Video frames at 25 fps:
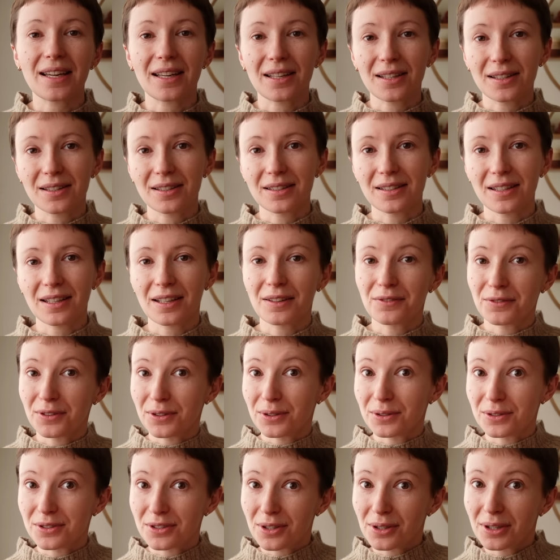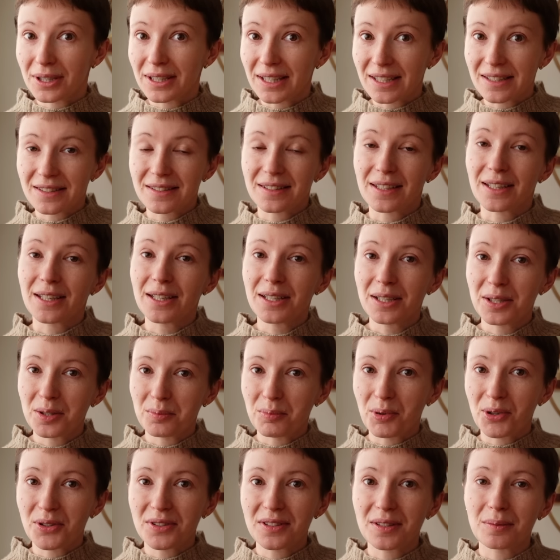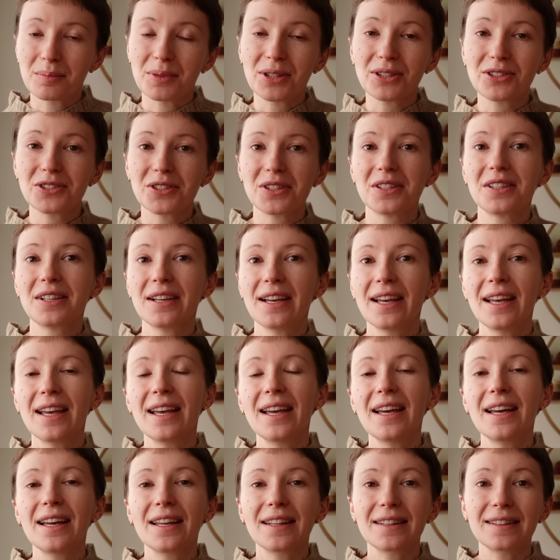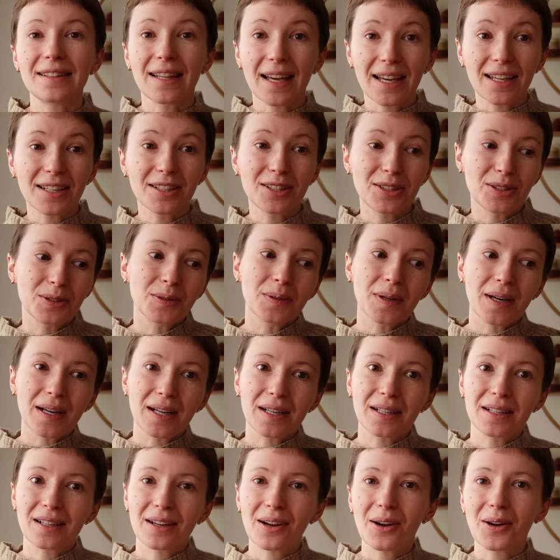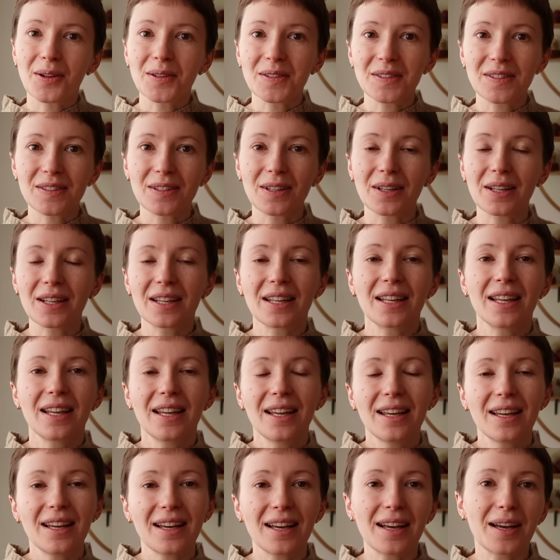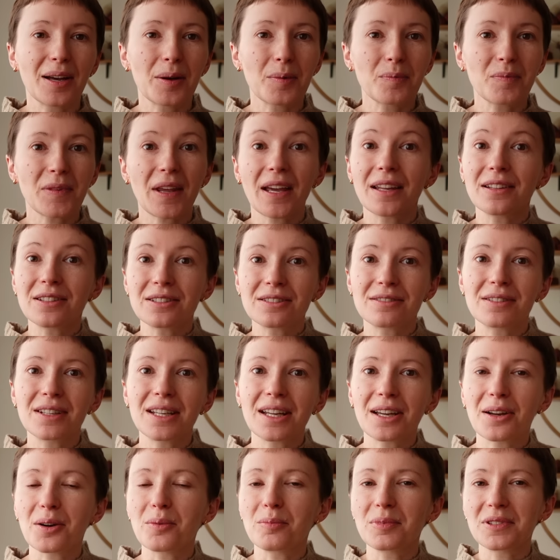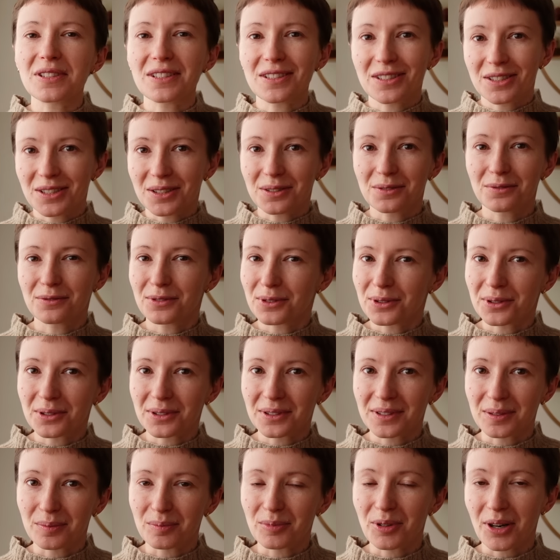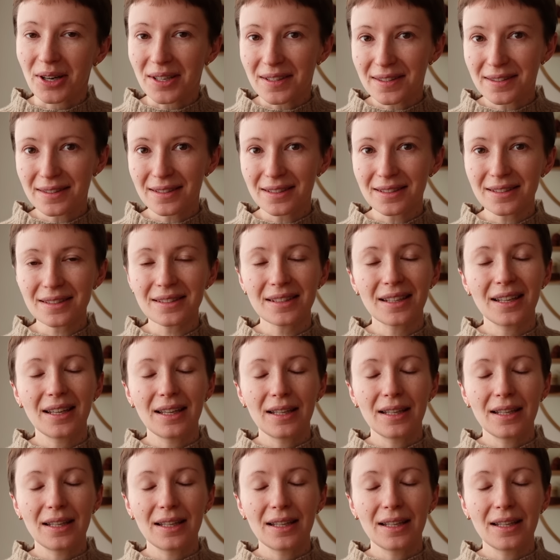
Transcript: And if you join us there and you post a picture, then you are also entering a competition for the prizes.